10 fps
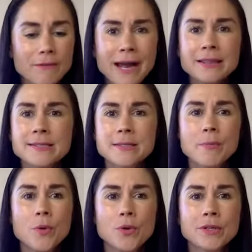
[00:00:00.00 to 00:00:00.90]
find the
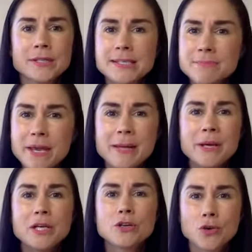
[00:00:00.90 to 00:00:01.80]
support. There's
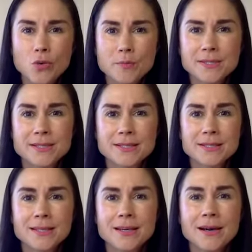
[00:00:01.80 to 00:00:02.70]
many, many groups.